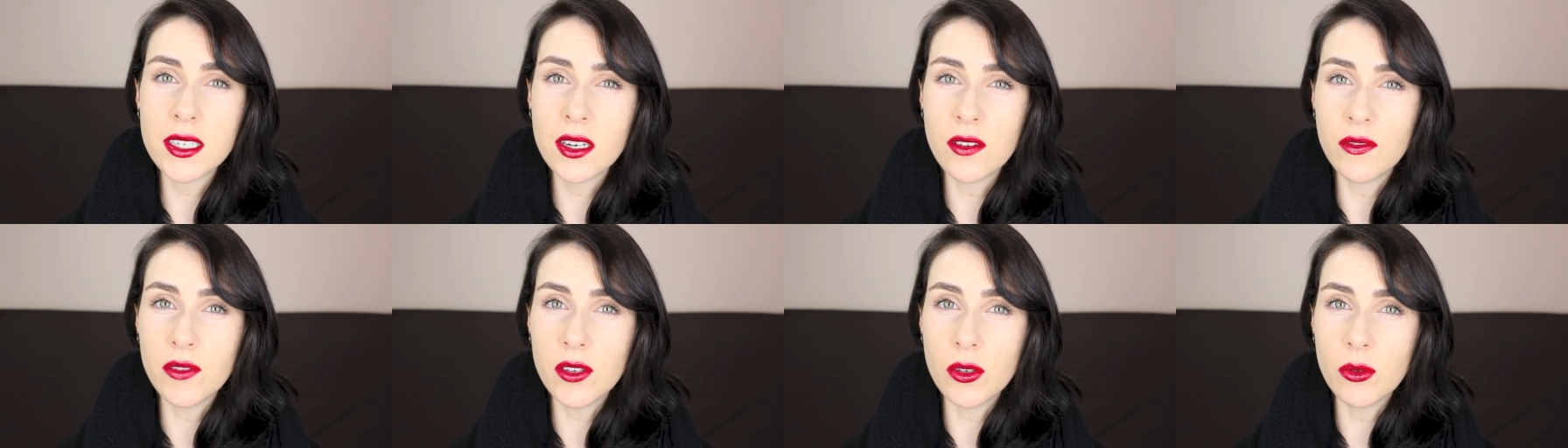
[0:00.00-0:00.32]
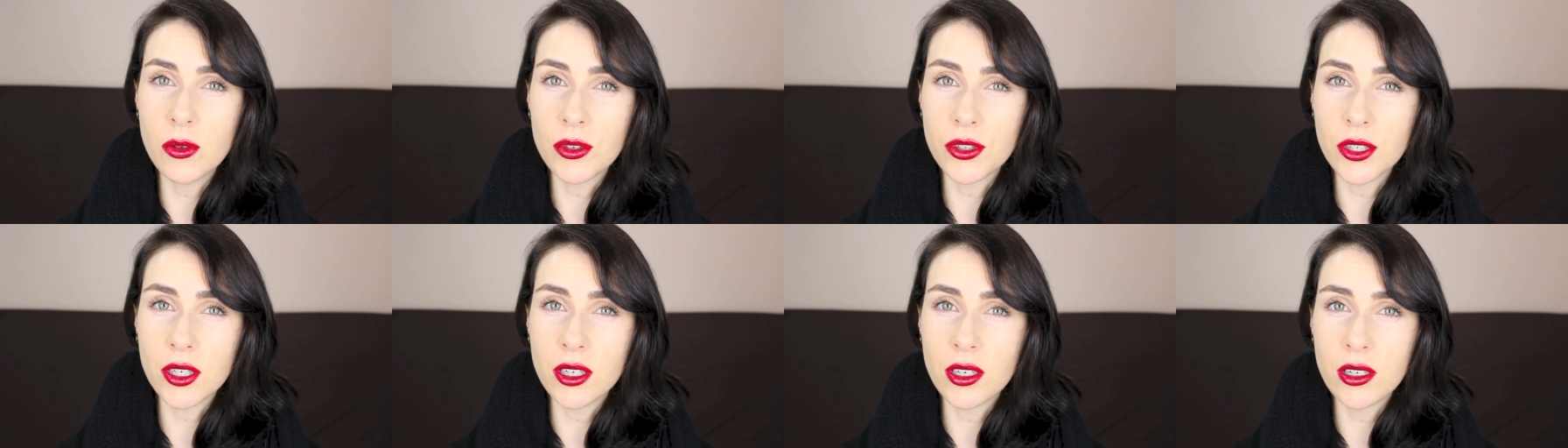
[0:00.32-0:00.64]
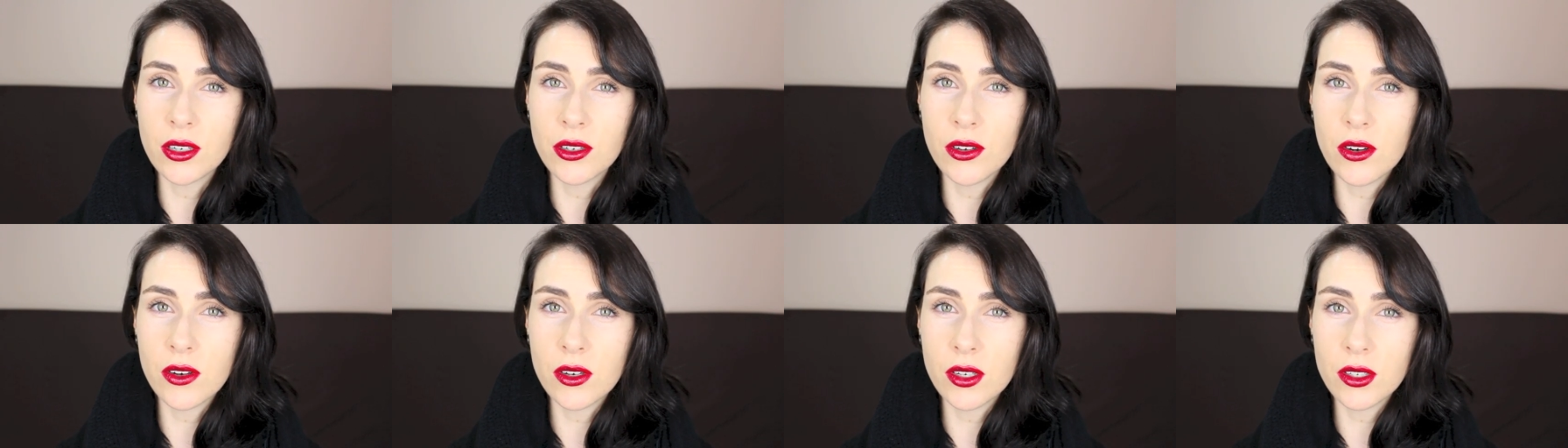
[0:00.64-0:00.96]
and a few
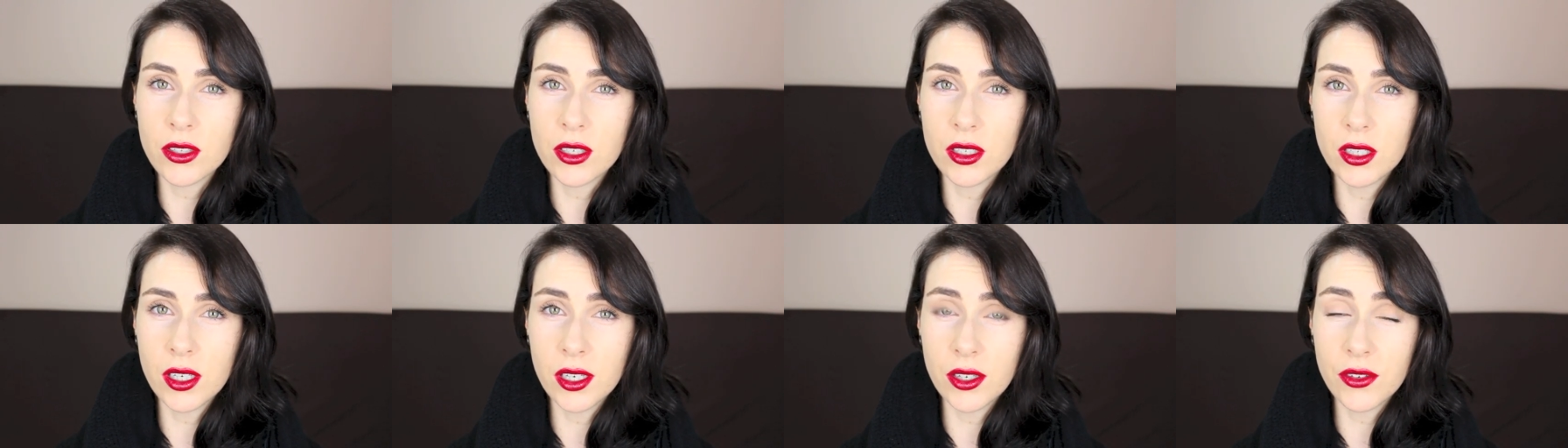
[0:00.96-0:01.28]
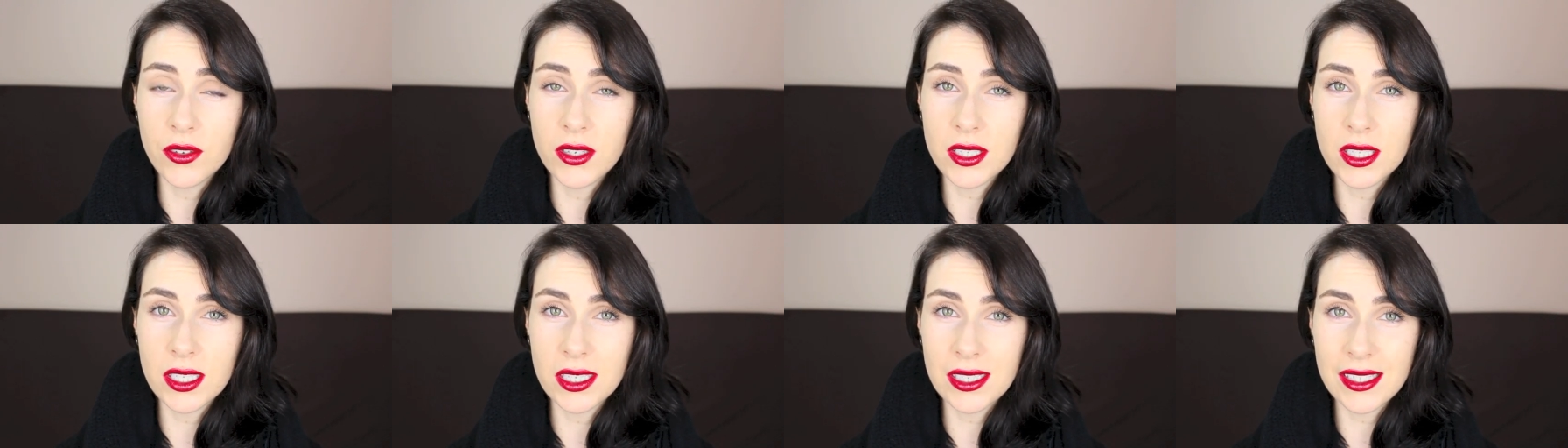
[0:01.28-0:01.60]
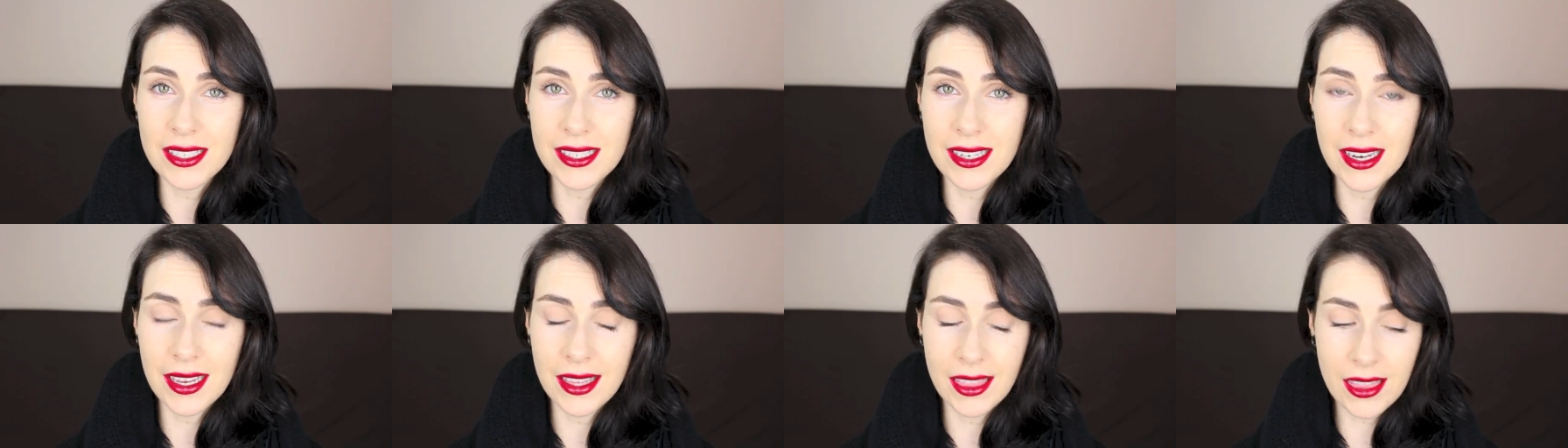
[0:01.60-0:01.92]
other
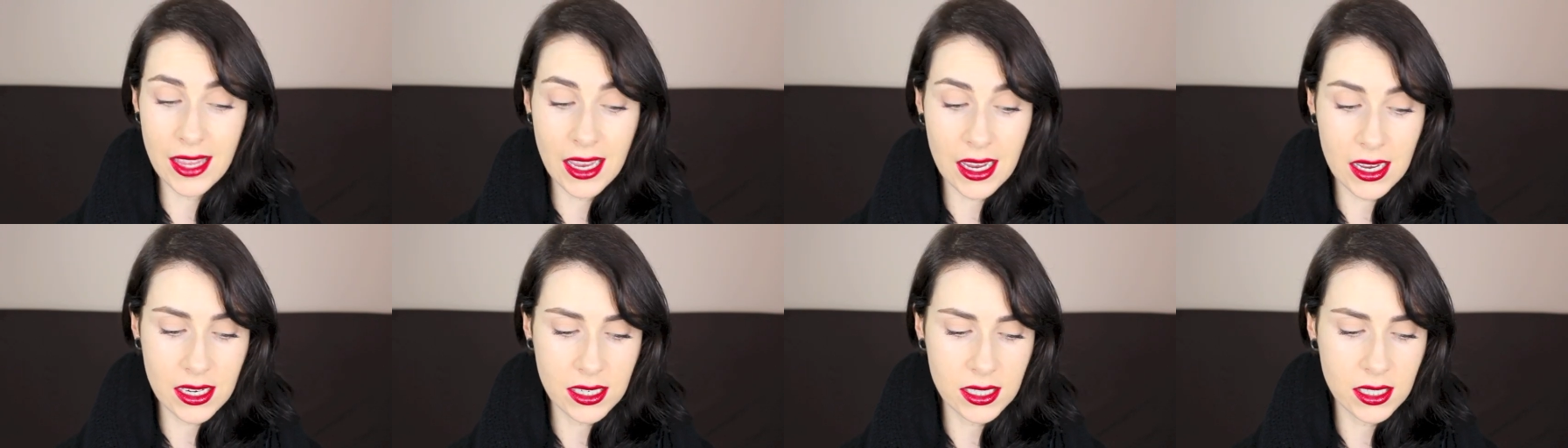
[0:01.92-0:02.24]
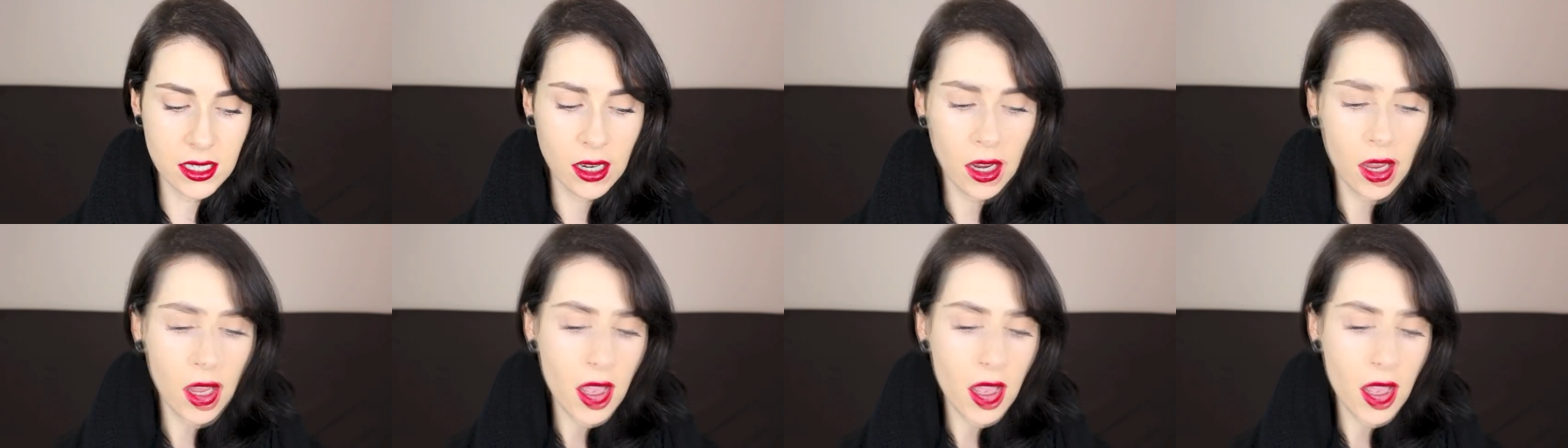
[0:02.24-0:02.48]
ingredients like that.